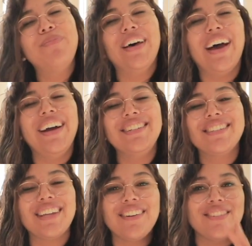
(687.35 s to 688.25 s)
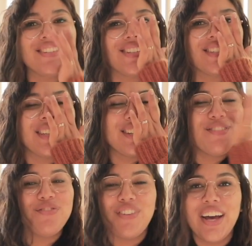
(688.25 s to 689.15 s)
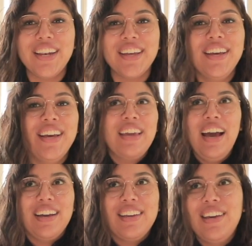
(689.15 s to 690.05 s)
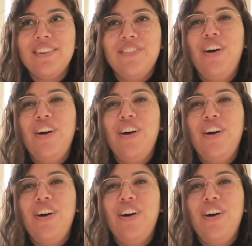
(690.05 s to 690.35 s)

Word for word: but I just thought it was just such a fun, yeah, cute,